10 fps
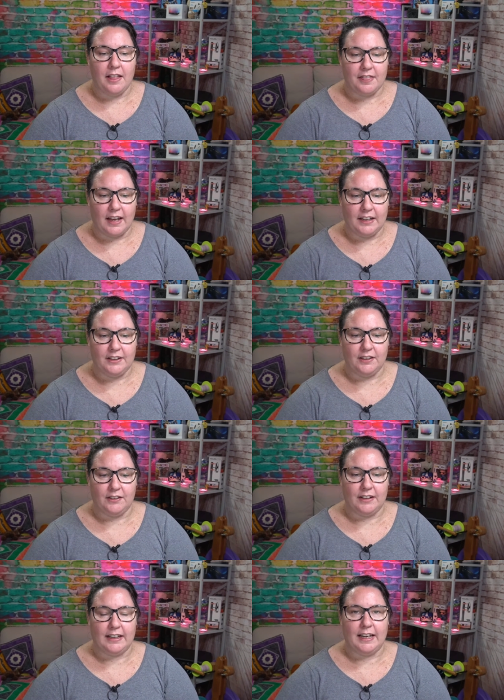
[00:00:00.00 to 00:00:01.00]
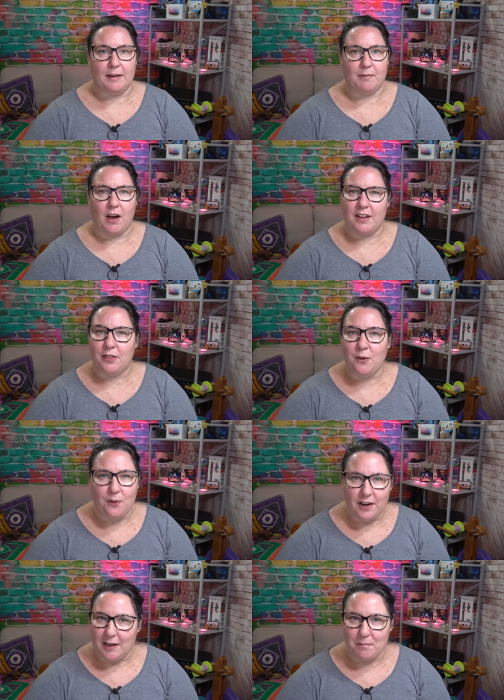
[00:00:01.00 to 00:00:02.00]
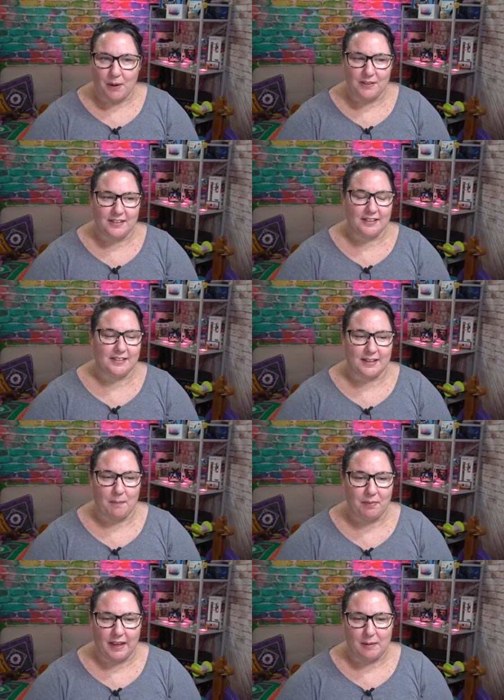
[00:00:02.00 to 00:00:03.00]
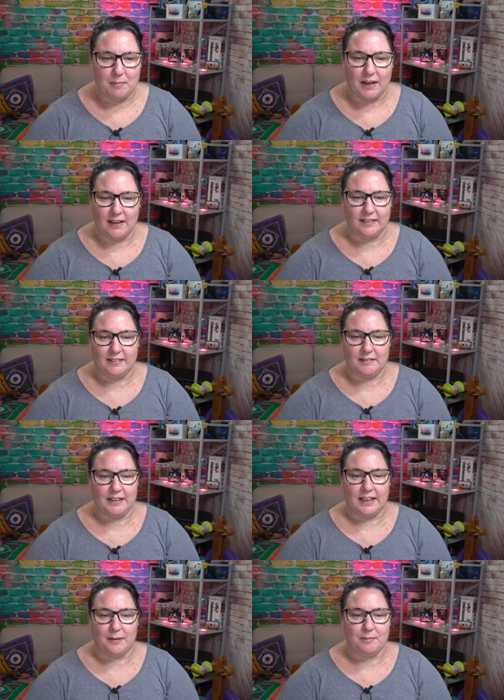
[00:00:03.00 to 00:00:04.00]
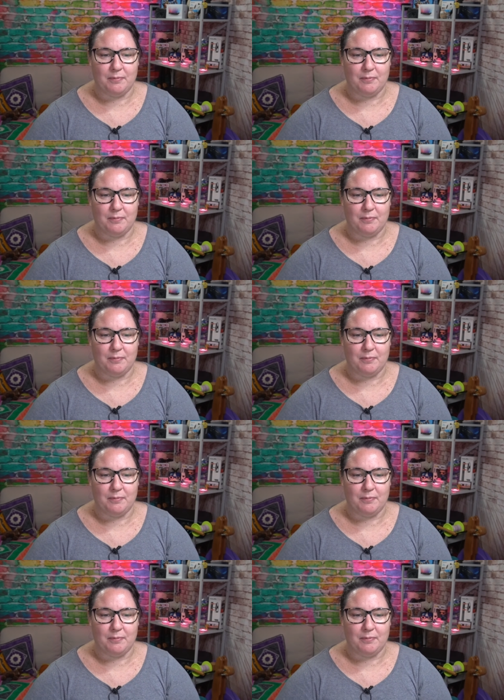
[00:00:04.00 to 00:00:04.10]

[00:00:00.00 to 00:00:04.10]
Thank you, Kim. I thought I'd posted something, but yeah.